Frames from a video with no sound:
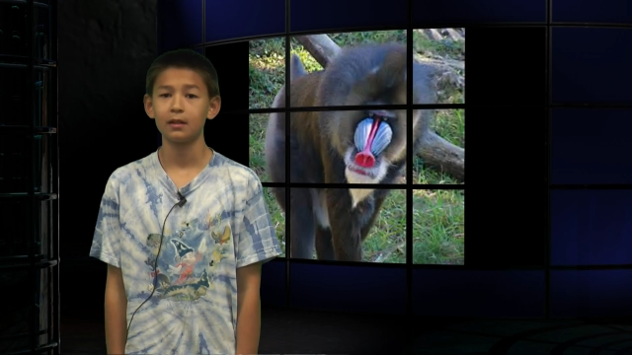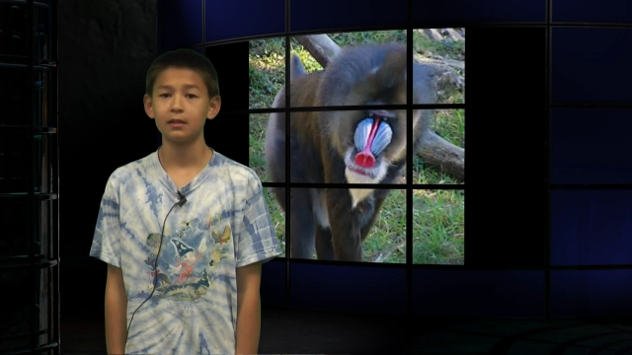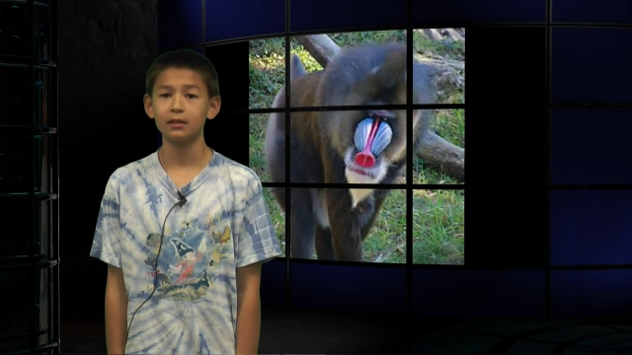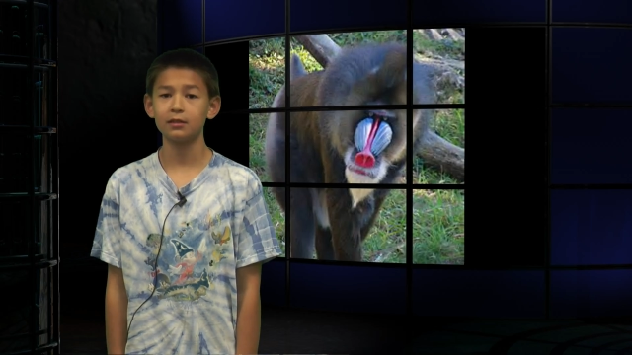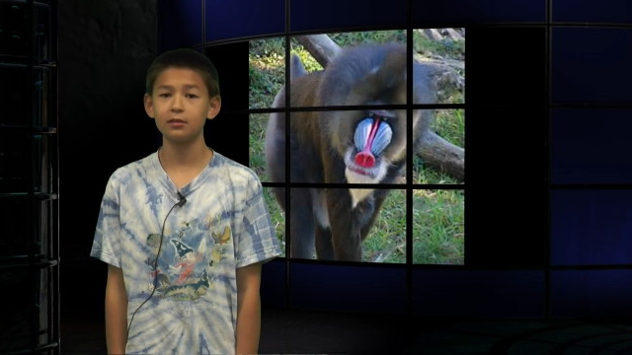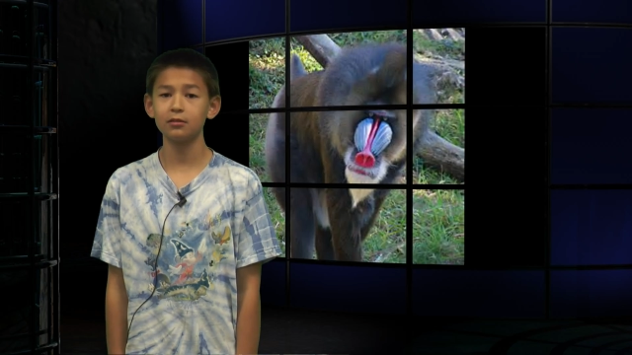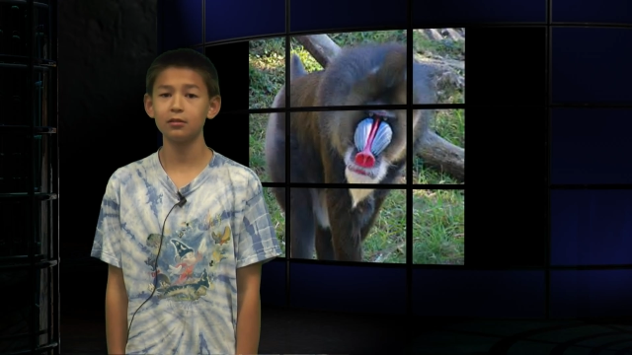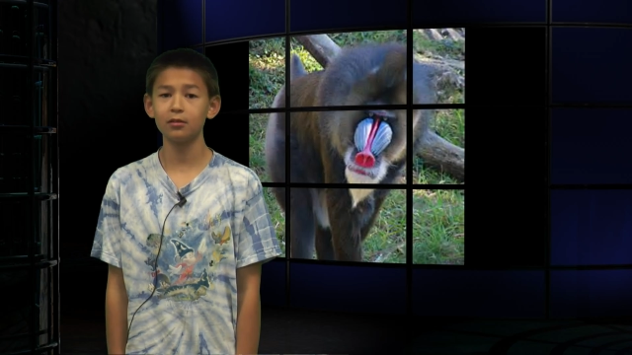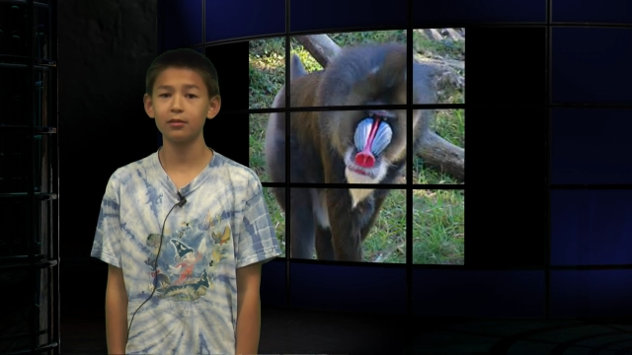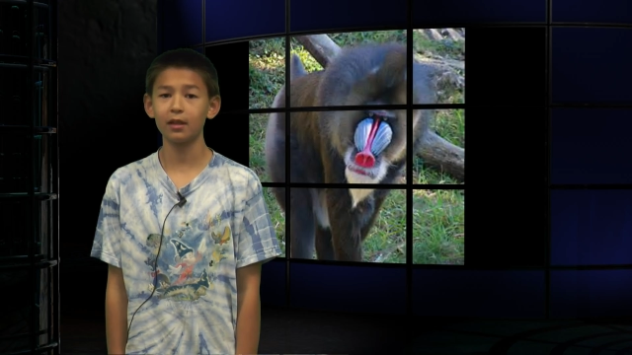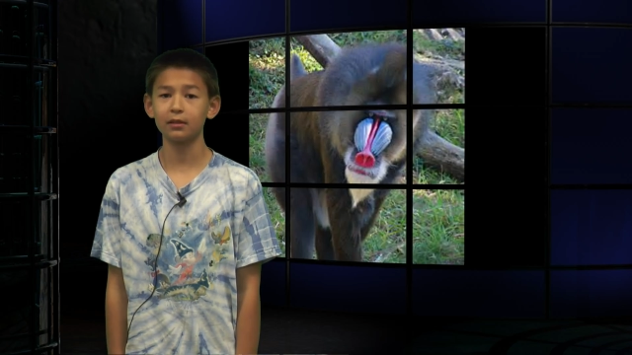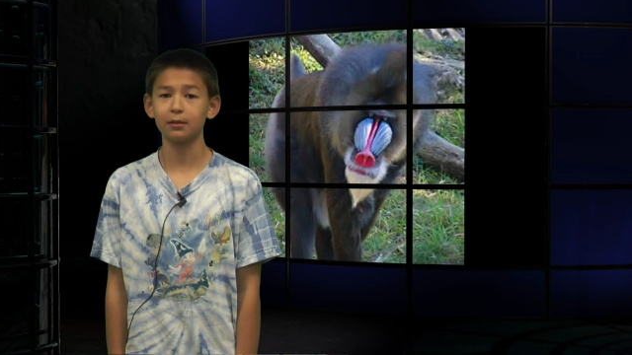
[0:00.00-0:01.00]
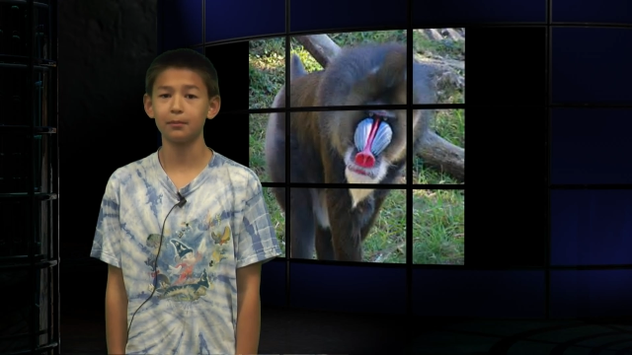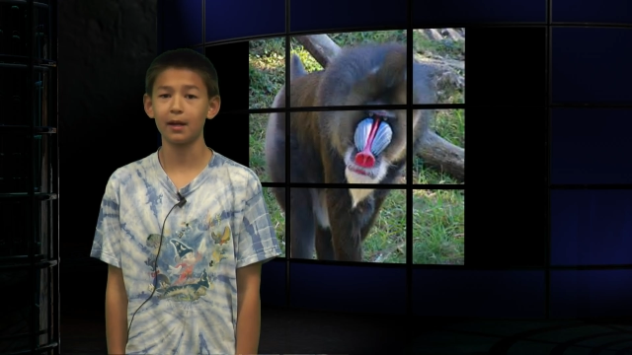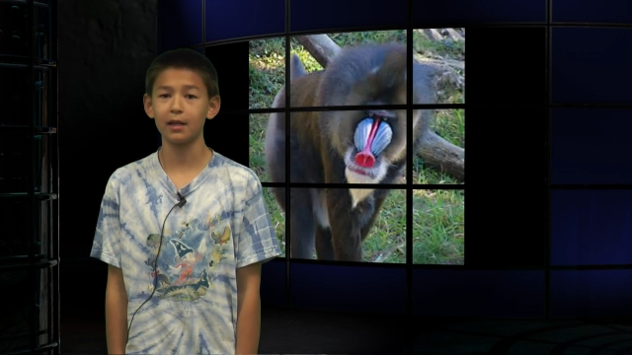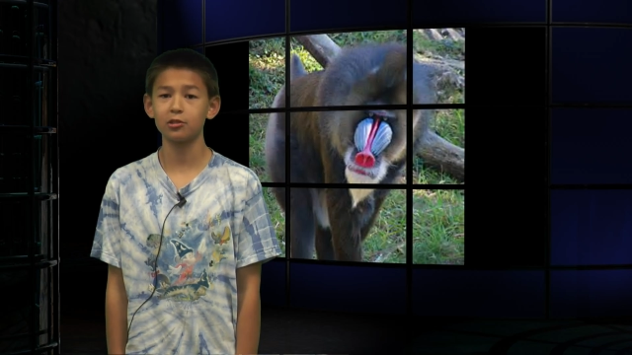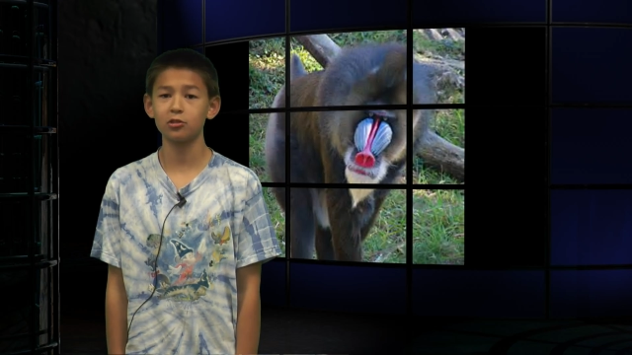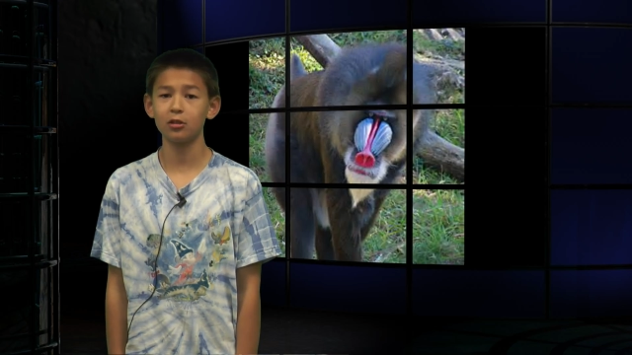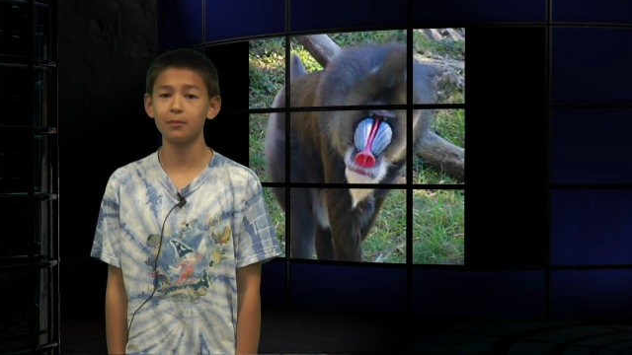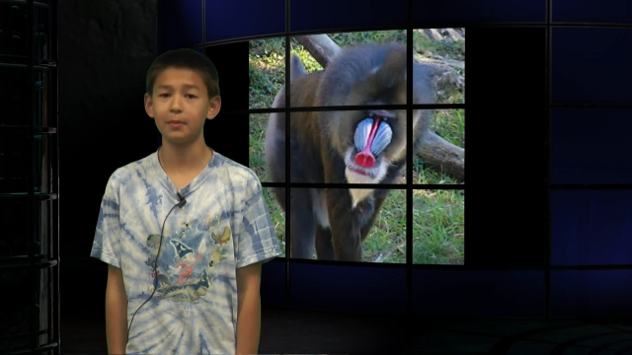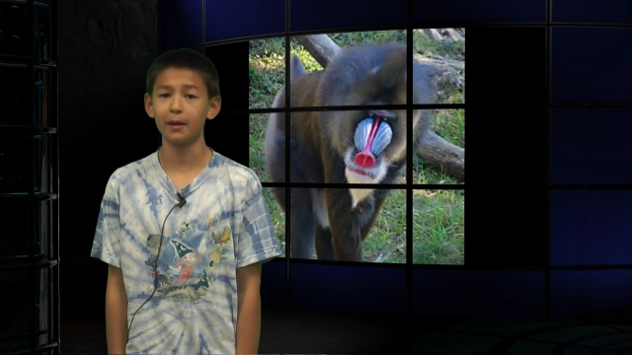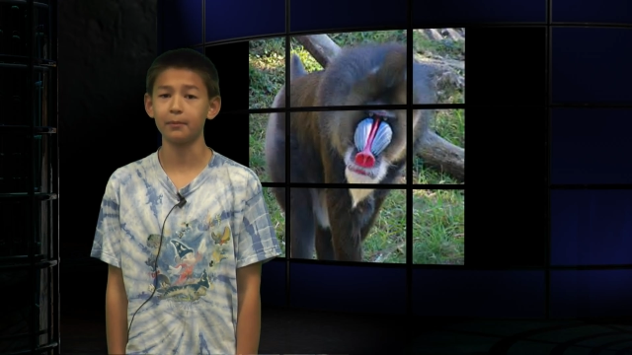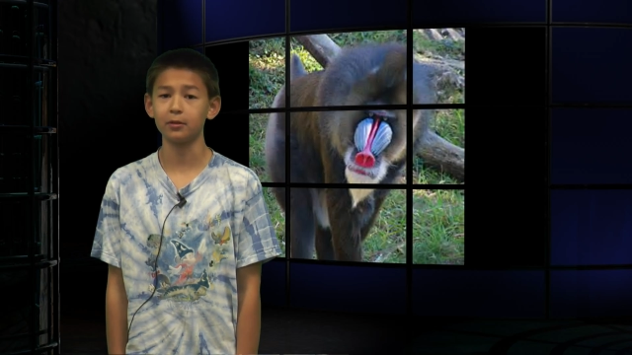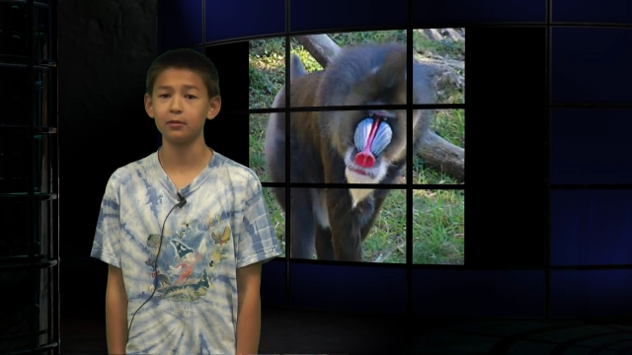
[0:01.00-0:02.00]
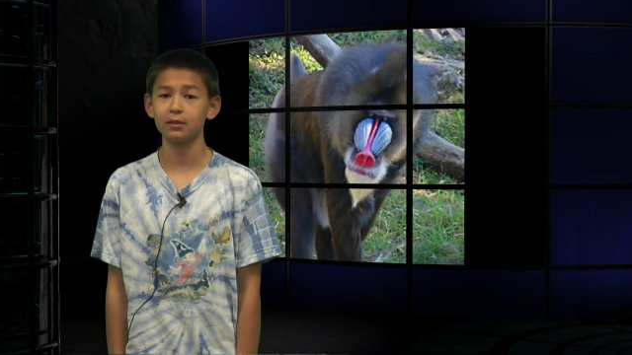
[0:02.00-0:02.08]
Did you know that the mandrill baboon